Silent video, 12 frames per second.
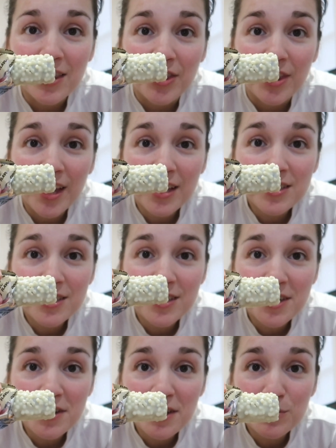
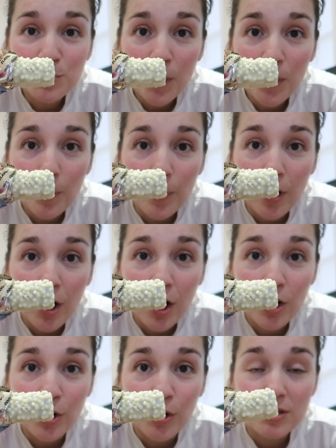This is what the
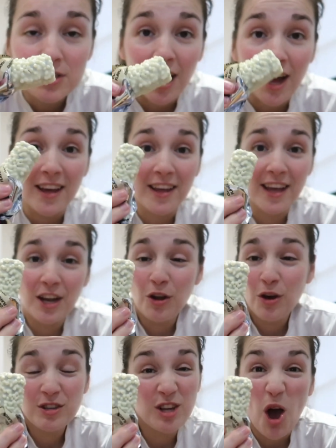bar looks like. It
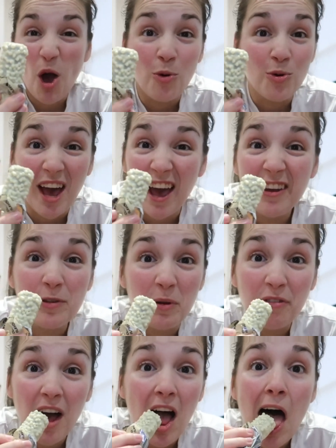looks okay, to be
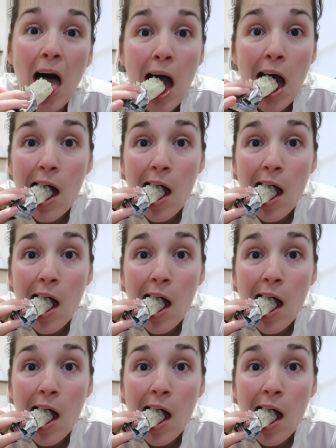fair.